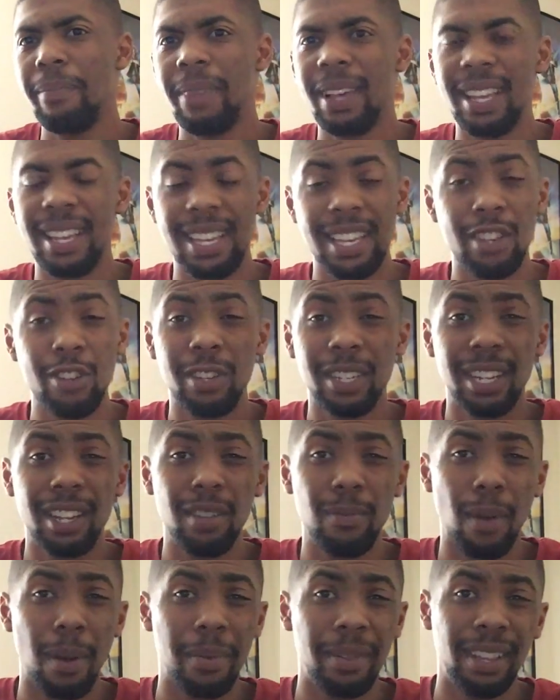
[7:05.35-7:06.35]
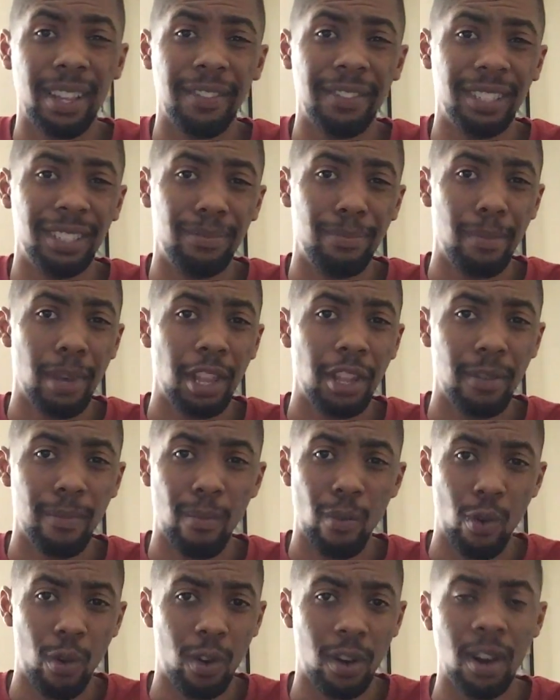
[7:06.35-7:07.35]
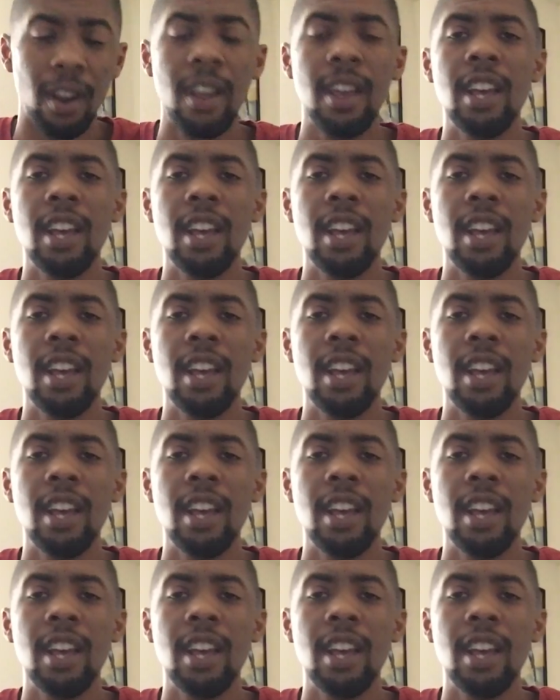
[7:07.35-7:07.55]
but you could tell he probably loved his mother more.